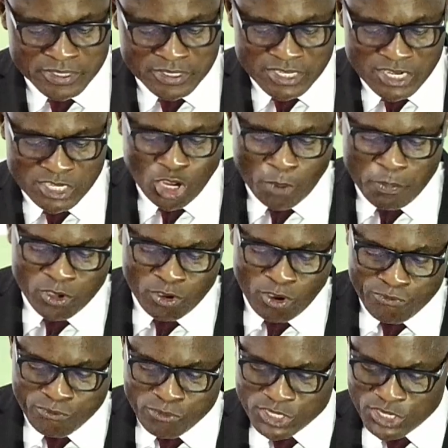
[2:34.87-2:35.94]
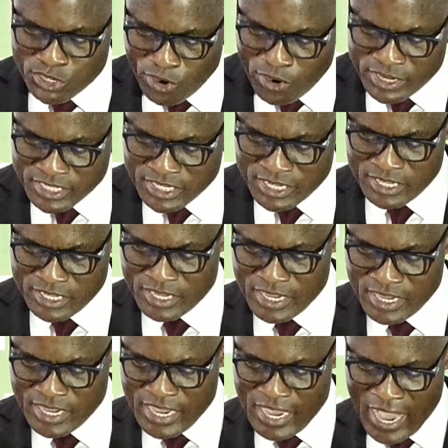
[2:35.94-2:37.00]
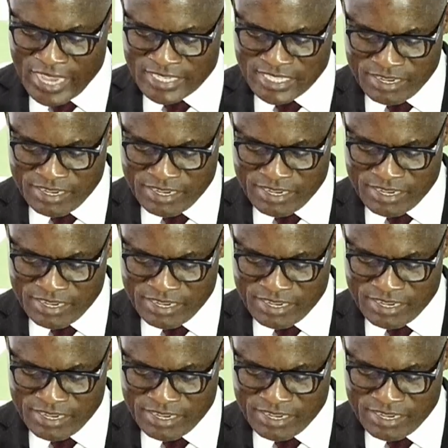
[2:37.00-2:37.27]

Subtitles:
The topic of food security has